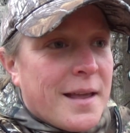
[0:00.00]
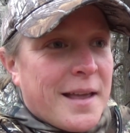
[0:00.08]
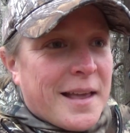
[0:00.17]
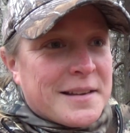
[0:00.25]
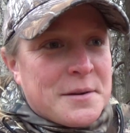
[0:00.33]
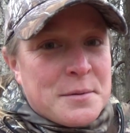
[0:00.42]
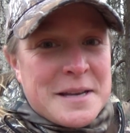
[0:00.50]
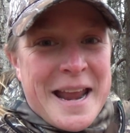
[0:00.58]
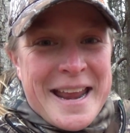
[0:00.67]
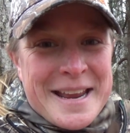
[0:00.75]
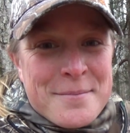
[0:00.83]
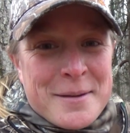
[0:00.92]
as I was
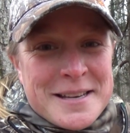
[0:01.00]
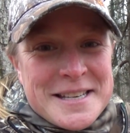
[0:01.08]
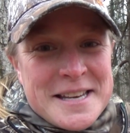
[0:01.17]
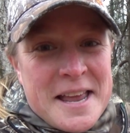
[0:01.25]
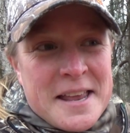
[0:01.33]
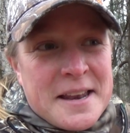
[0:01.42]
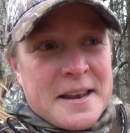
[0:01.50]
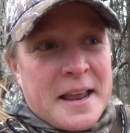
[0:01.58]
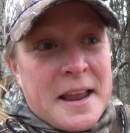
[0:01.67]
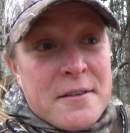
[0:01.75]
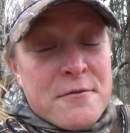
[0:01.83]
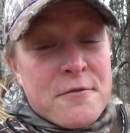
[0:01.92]
hanging my set, I
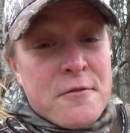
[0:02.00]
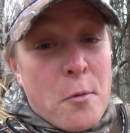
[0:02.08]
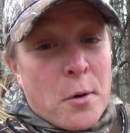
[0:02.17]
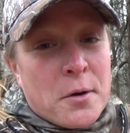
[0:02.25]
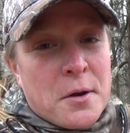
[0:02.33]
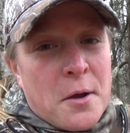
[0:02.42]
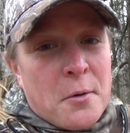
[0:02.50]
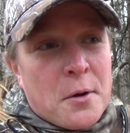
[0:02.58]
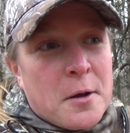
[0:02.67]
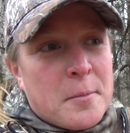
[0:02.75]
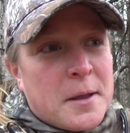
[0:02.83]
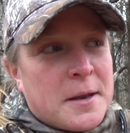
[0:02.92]
had 4 doe
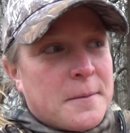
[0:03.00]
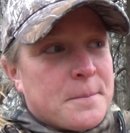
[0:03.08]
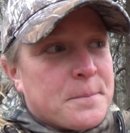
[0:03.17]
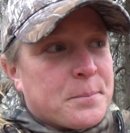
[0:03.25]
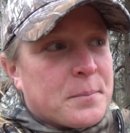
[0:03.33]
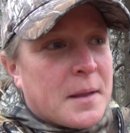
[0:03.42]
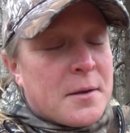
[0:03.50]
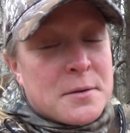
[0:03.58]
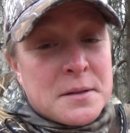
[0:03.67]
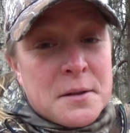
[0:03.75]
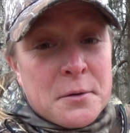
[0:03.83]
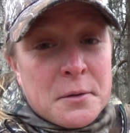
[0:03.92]
come in. I
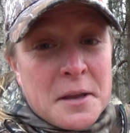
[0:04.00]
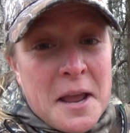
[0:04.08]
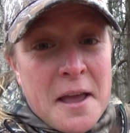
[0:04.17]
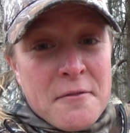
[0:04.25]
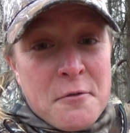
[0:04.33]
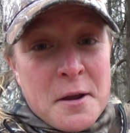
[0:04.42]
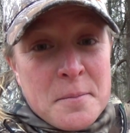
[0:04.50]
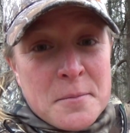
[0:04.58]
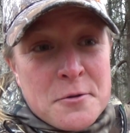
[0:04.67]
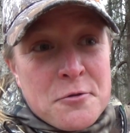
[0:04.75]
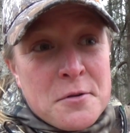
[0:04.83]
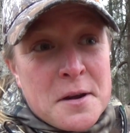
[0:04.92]
was literally halfway up
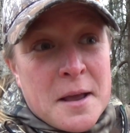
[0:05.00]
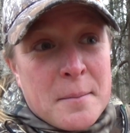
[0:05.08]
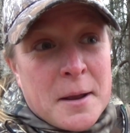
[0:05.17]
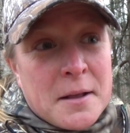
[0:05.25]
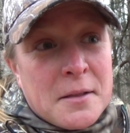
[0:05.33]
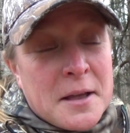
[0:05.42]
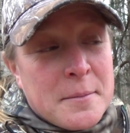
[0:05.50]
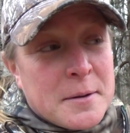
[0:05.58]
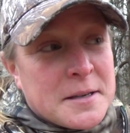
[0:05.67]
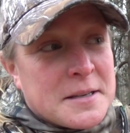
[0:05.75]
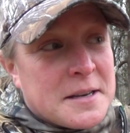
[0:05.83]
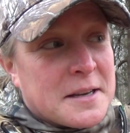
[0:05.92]
the tree on my
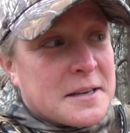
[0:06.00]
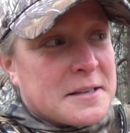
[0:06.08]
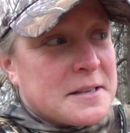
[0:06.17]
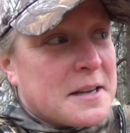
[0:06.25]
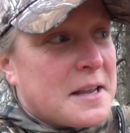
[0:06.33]
climbing sticks,